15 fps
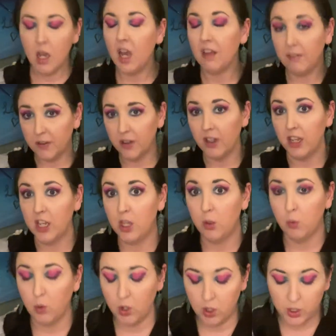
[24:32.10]
I feel like you
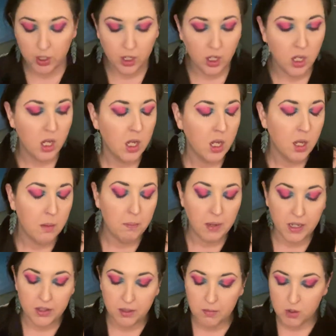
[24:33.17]
would.
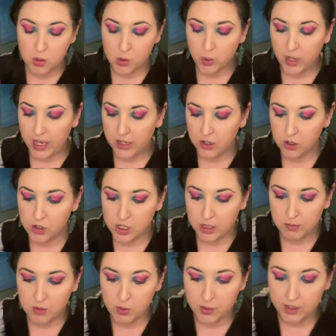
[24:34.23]
But the mutual
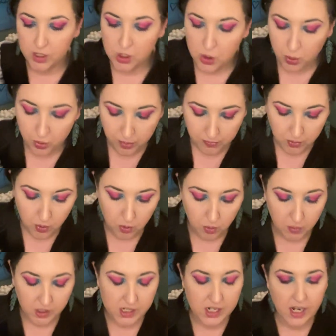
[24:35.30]
energy between the two of you or
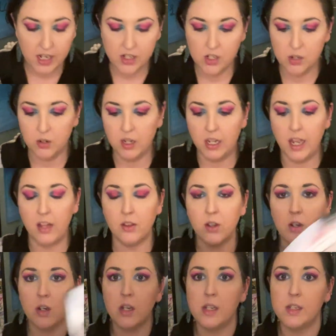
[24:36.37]
what ties you
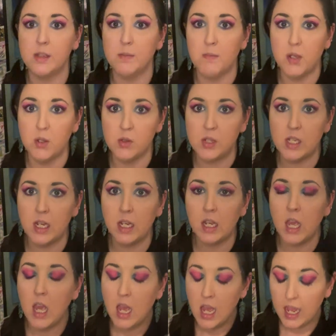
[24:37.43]
together is
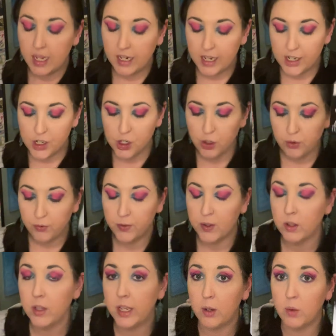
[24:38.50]
music. And I do
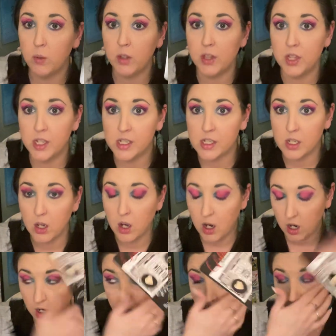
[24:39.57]
feel like with this
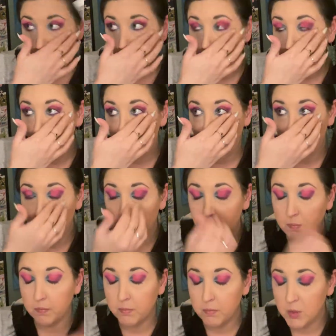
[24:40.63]
card,
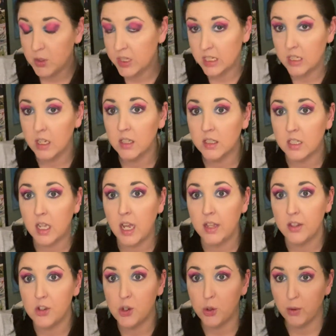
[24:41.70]
um, music does tie
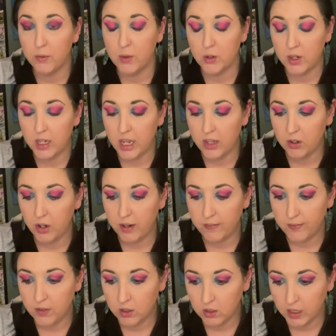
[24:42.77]
the two of you together. I
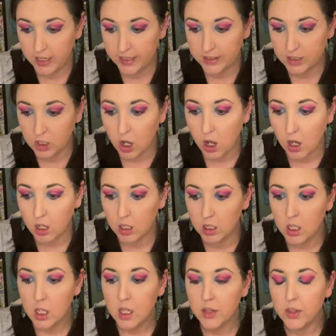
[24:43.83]
feel like
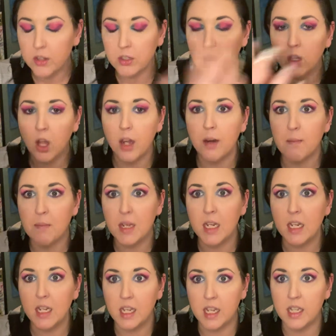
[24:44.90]
song, there's a lot of
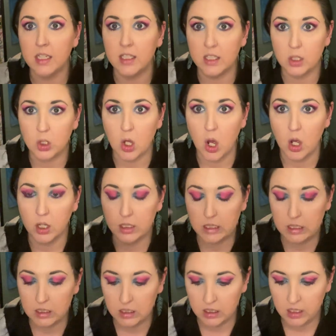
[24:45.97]
meaning in songs
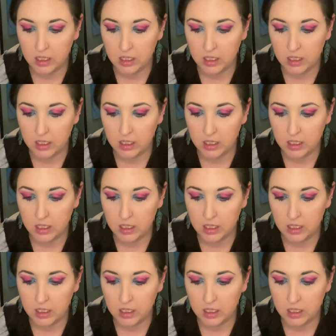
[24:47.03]
and the